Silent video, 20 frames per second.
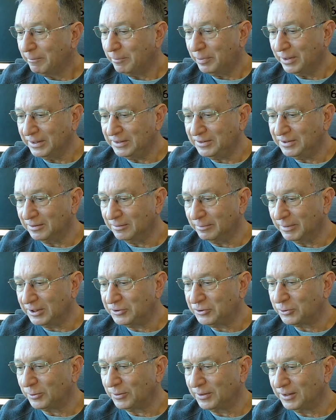But my
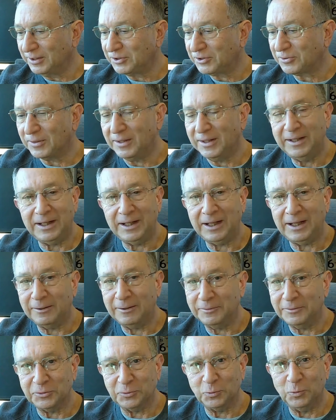short list right
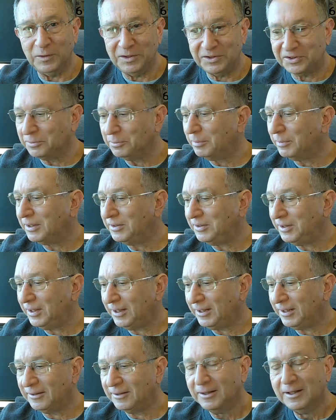now is Wisdom,
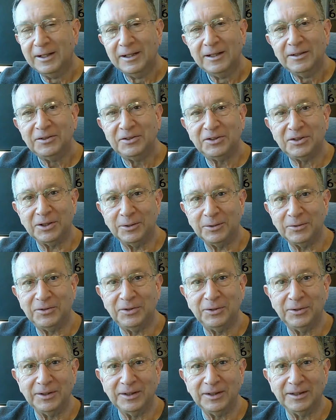Montana,
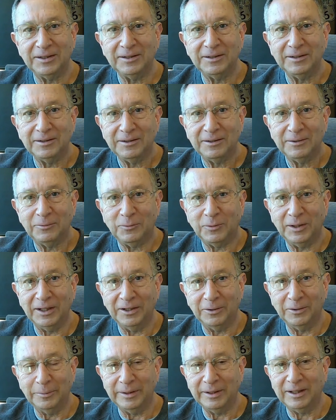Saratoga,
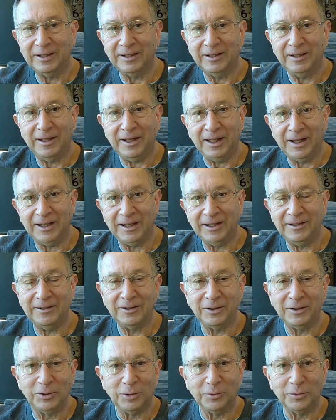Wyoming,
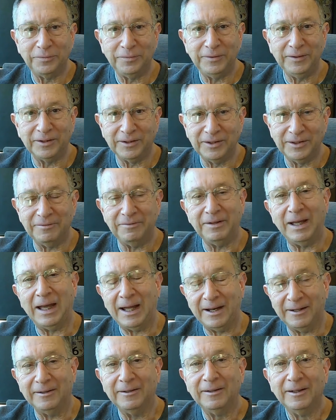and Goldfield,
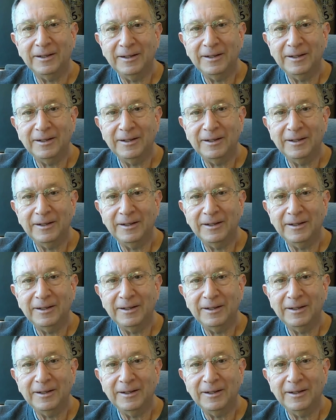Nevada.